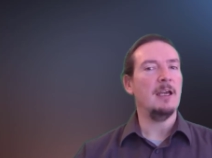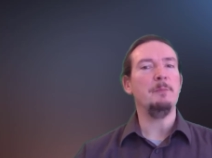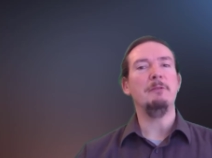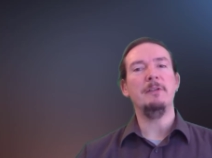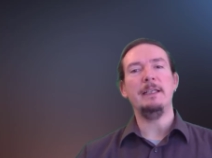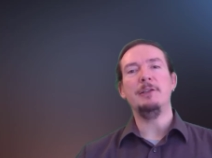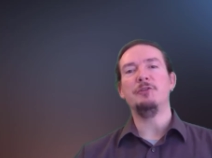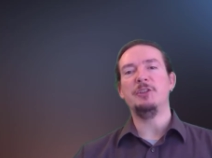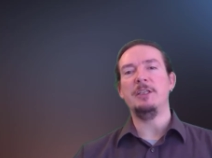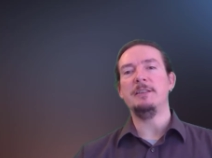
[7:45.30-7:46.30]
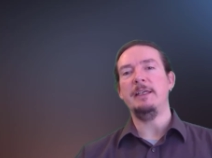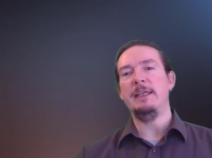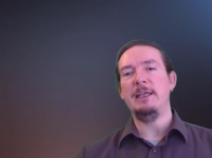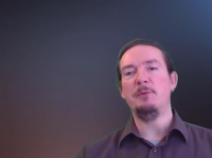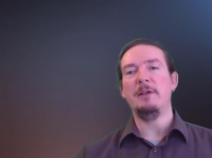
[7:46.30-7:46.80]
I'd be really interested to
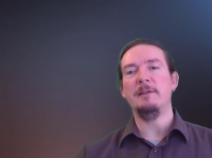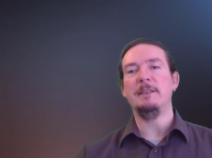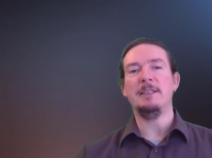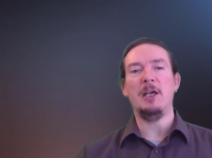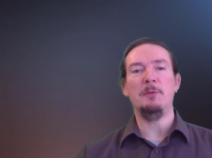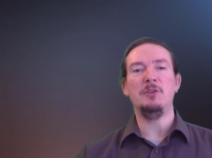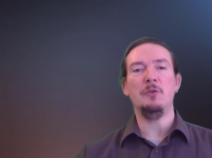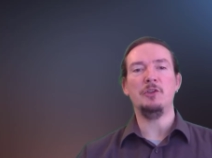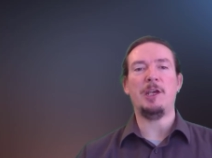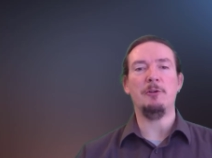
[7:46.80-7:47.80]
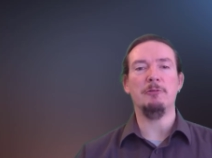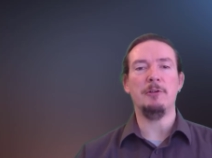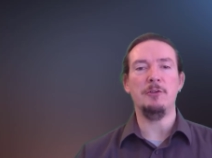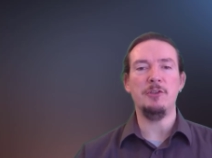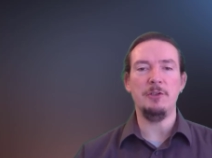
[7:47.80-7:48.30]
hear whether it's helped your channel
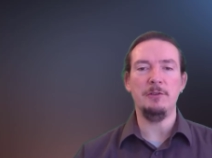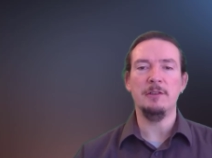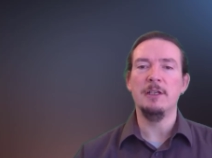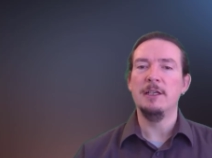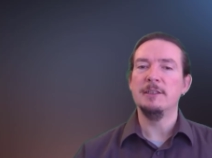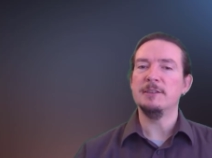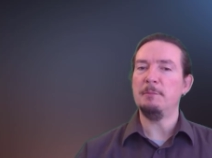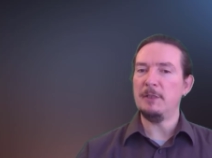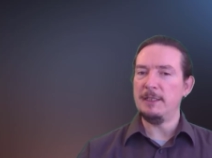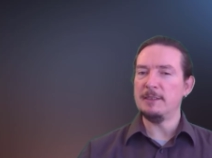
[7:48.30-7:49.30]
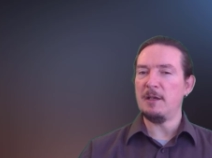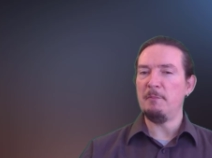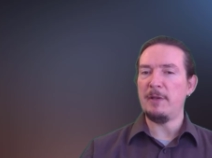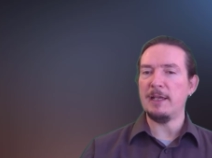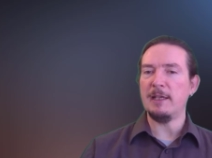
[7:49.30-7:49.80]
grow too, so please
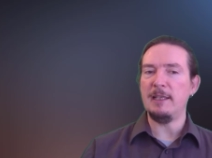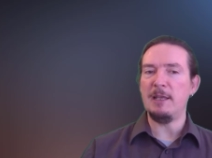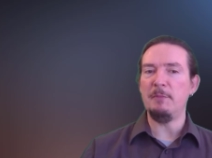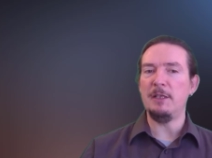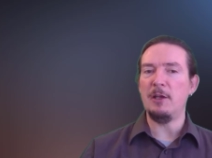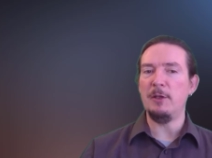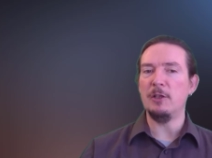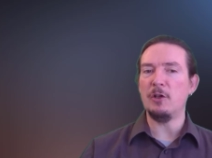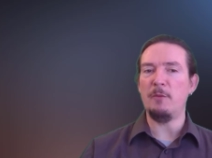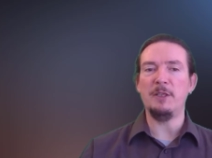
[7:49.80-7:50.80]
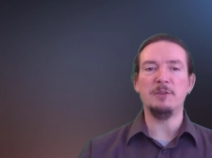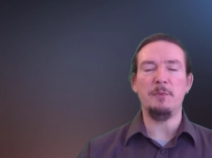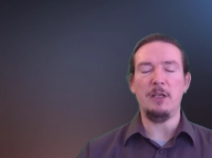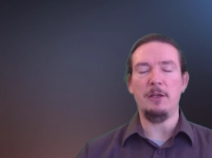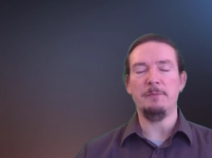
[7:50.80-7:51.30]
come back and let me know in the comments
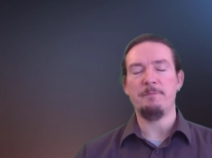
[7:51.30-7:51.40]
below.